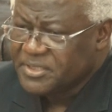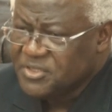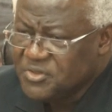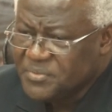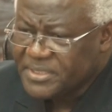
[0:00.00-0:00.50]

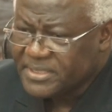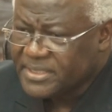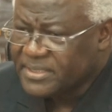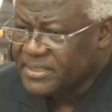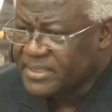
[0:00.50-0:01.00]
human
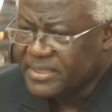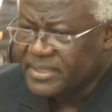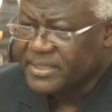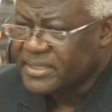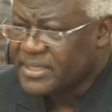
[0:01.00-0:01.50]

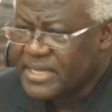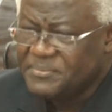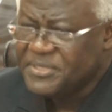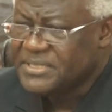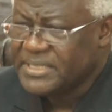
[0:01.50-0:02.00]

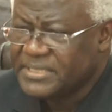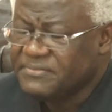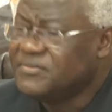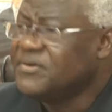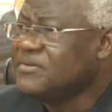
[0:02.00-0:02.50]
capital
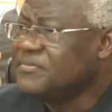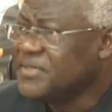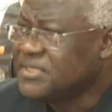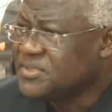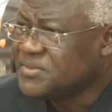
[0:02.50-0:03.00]

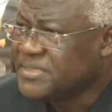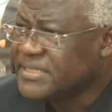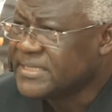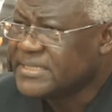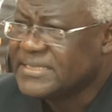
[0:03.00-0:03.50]
involvement to
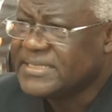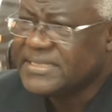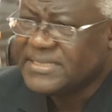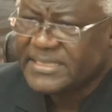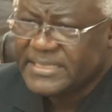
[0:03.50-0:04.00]
the
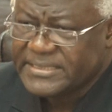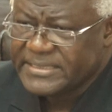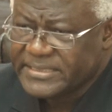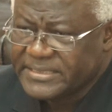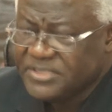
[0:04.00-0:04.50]
extent that
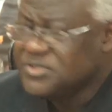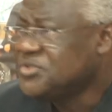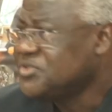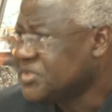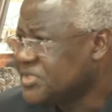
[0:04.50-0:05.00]

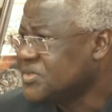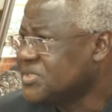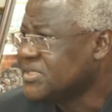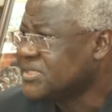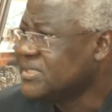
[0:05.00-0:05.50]
huge
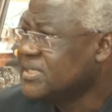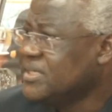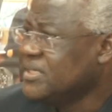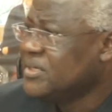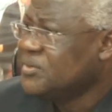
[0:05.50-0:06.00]
resources
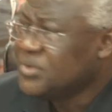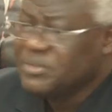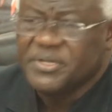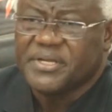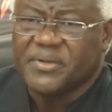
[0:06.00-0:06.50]

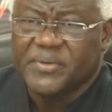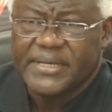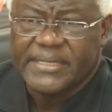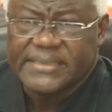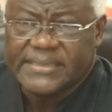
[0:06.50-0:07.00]
will be
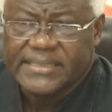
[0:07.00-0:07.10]
required.